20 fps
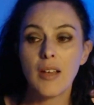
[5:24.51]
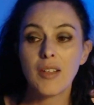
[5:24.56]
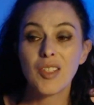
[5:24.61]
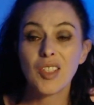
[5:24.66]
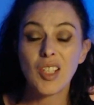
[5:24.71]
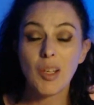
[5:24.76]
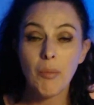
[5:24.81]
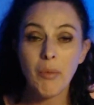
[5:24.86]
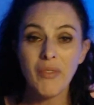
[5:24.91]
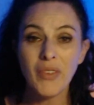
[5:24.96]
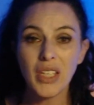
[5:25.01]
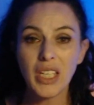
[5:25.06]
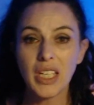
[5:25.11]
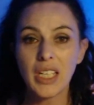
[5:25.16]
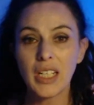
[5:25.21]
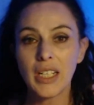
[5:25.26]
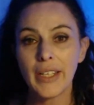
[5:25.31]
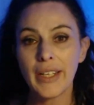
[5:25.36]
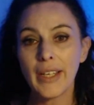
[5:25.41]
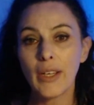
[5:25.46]
Some of it
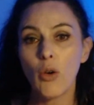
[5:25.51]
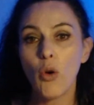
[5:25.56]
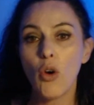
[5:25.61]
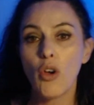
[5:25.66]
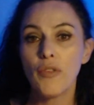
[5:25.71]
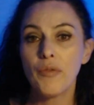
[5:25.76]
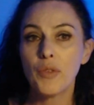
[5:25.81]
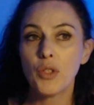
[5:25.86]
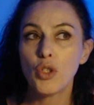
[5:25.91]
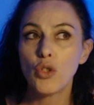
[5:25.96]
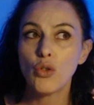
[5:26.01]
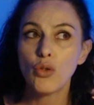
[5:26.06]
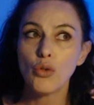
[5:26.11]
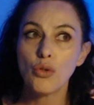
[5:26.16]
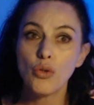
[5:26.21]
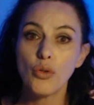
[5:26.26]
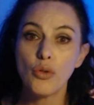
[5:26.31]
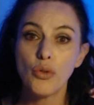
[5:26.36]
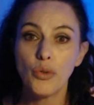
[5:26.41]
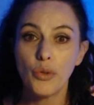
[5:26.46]
can link over
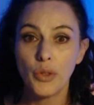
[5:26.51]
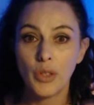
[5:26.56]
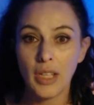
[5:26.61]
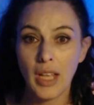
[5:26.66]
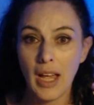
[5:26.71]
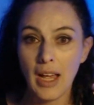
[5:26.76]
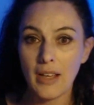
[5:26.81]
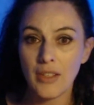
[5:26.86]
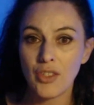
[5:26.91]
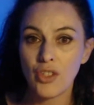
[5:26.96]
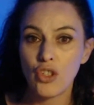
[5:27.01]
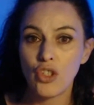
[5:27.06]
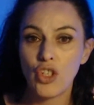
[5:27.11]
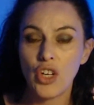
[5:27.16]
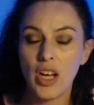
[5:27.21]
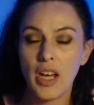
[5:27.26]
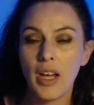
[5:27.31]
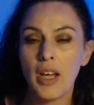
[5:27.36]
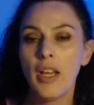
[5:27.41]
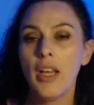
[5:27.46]
to last
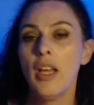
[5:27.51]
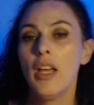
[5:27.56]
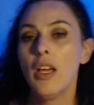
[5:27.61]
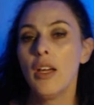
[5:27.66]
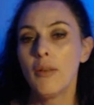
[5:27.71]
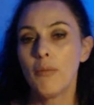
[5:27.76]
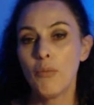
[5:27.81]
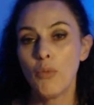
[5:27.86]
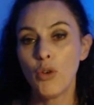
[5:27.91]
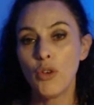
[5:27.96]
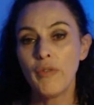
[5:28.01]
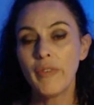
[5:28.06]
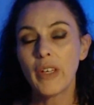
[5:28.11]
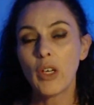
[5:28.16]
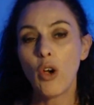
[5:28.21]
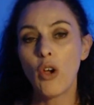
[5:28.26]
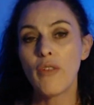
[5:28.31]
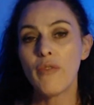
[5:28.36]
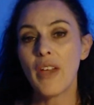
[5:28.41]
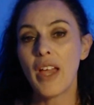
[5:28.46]
year, moving
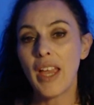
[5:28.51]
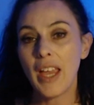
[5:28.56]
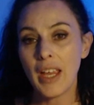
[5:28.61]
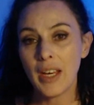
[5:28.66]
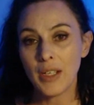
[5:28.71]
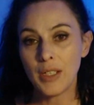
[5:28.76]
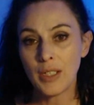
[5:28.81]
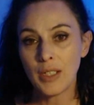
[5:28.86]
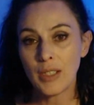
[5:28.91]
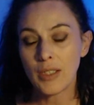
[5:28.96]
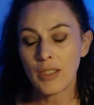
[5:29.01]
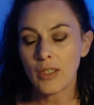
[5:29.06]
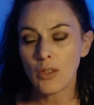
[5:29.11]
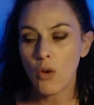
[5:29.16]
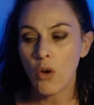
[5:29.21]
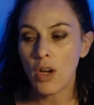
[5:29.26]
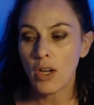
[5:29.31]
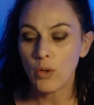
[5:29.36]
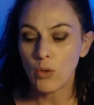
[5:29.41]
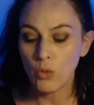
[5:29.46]
over ending
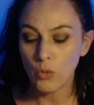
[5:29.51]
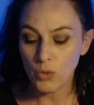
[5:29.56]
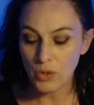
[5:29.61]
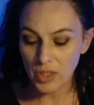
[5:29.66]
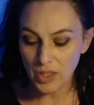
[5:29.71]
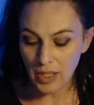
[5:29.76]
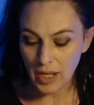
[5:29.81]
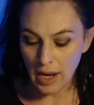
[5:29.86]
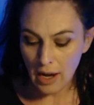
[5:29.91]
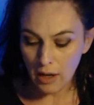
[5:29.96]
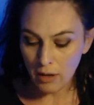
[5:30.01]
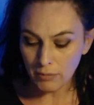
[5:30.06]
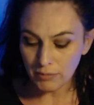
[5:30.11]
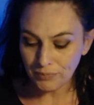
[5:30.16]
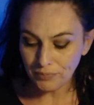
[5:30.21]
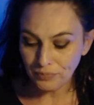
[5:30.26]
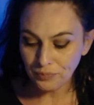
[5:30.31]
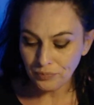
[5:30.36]
cycles. Now,